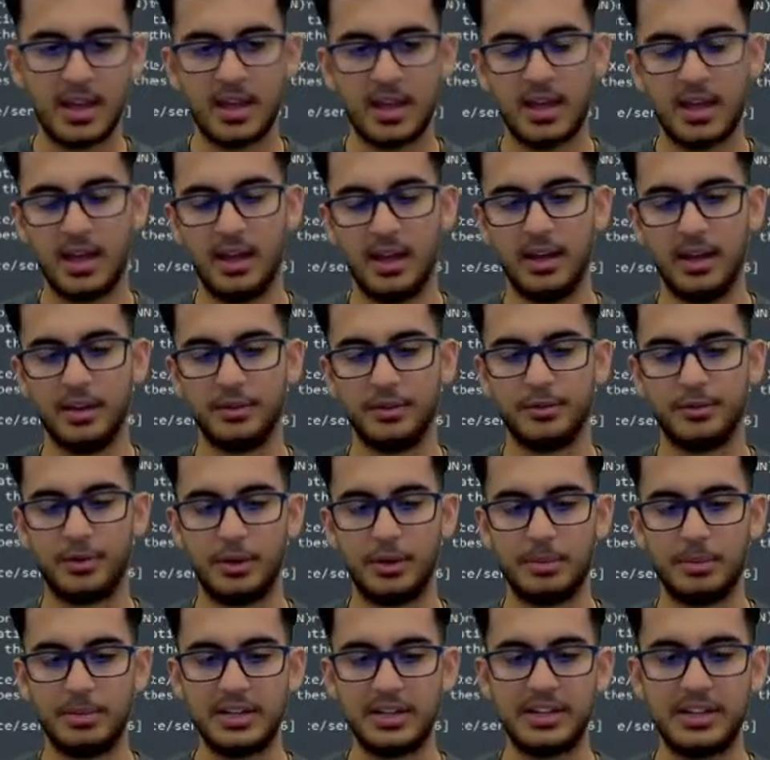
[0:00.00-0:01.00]
And for
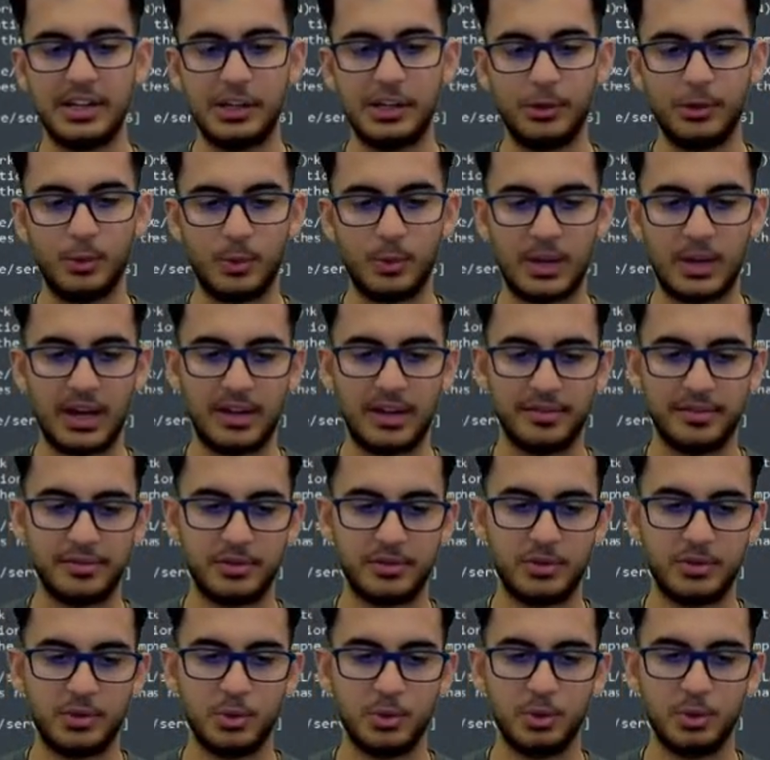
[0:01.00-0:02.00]
embedding, we have
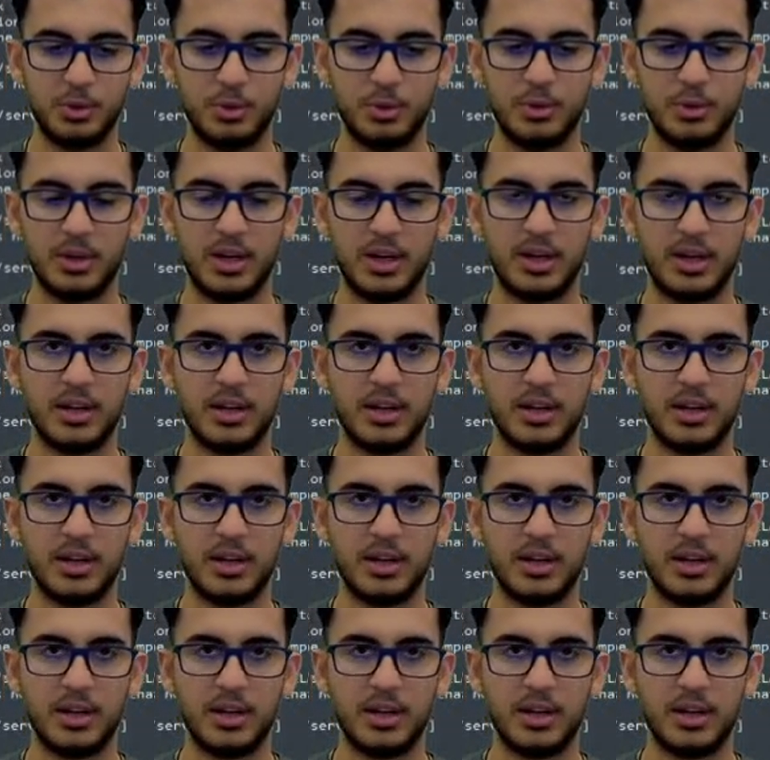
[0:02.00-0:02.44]
two